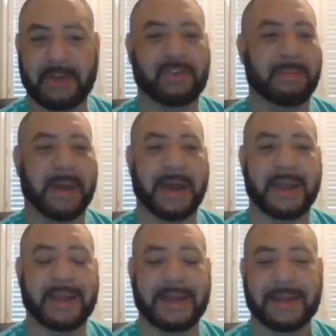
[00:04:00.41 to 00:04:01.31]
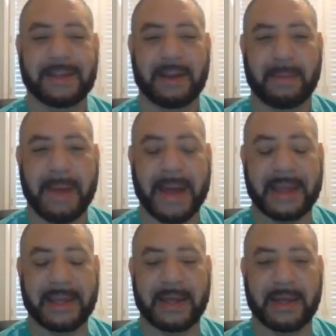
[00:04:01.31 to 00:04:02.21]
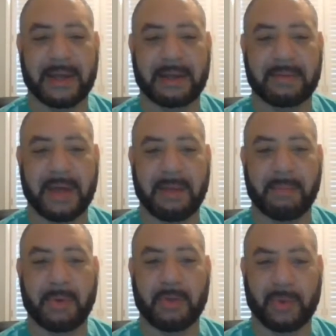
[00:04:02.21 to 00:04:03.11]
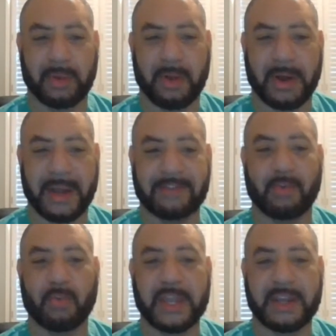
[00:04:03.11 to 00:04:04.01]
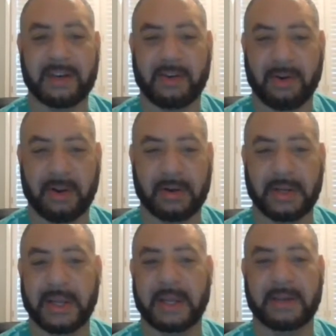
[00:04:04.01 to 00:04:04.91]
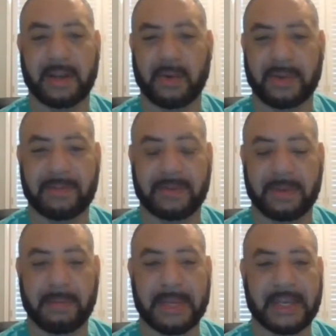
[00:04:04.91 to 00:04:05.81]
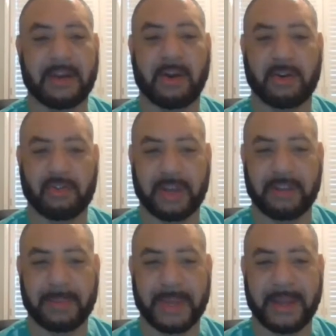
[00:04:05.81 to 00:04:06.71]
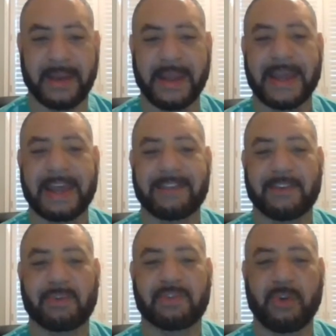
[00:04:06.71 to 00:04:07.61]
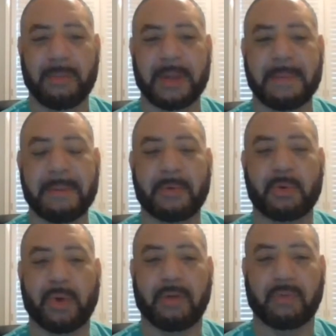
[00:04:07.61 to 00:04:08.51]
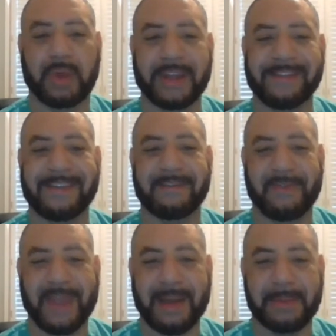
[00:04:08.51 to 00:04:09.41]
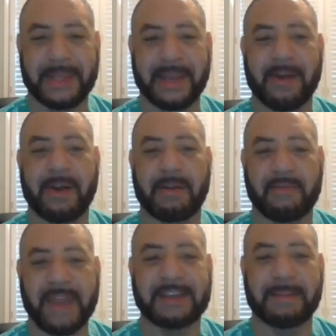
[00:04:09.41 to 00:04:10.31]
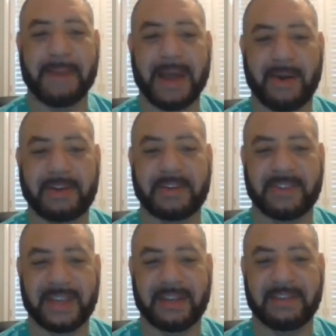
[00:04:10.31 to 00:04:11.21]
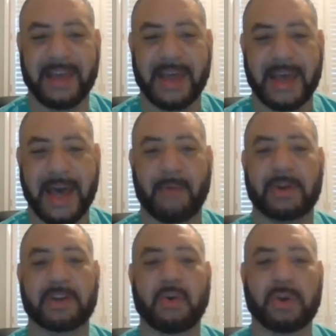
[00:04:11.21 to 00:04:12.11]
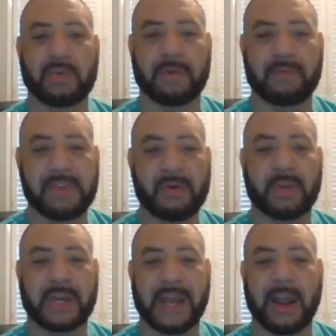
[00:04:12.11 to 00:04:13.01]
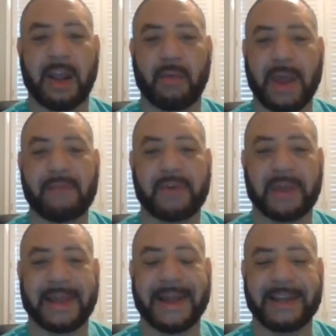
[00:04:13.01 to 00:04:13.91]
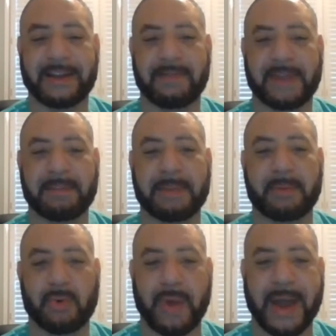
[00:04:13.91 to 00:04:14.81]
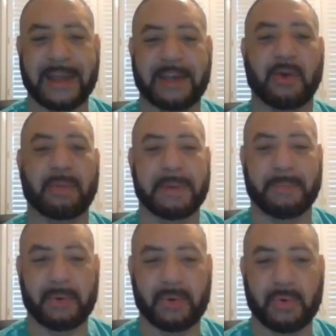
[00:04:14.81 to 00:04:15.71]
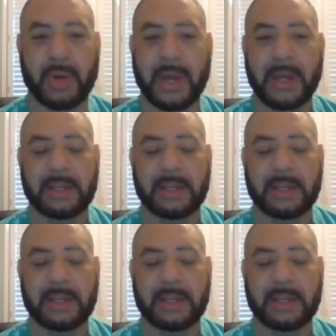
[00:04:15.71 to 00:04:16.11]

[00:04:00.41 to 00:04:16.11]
pressure. My brother-in-law has a weakened heart and, may need a heart transplant. And so many people who are friends and family are affected by heart disease. I wanted to go into a field in an area where I felt like I could affect people who I know and people who,